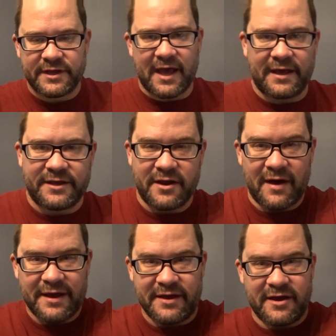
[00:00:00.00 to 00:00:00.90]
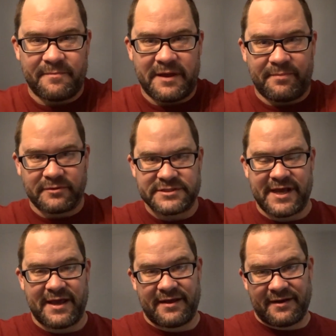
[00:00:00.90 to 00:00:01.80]
Yeah, you know how you hear people
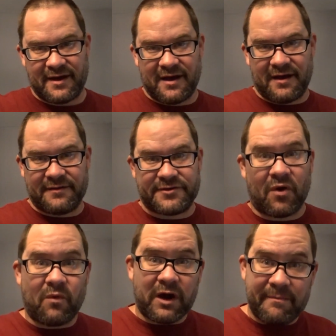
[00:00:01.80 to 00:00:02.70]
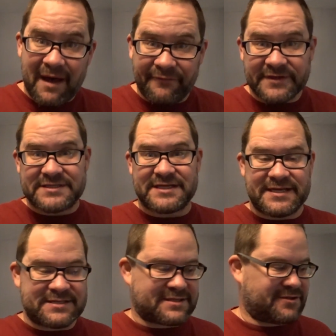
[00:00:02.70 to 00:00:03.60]
saying, don't worry about the
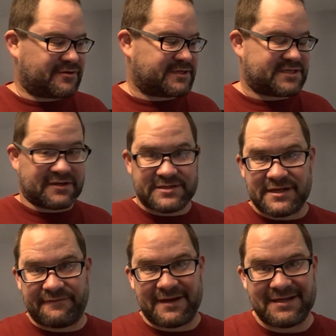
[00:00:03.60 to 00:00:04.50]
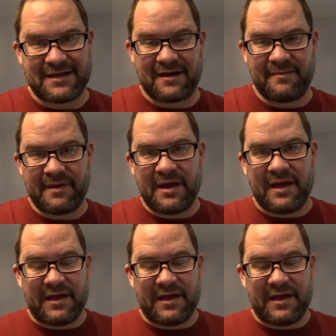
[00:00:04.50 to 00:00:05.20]
season, you can sell stuff anytime?